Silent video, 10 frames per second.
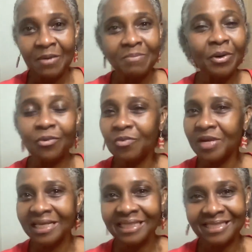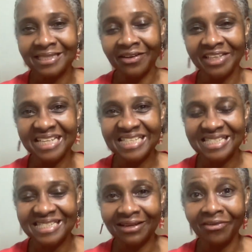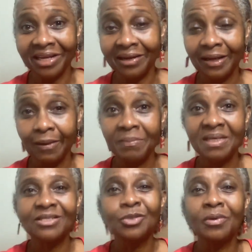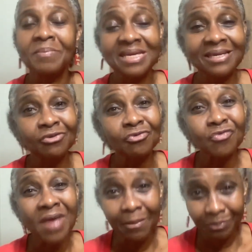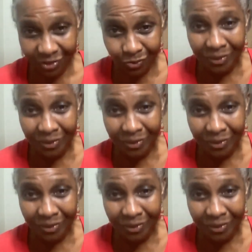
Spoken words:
but really it's unnecessary because we're making wraps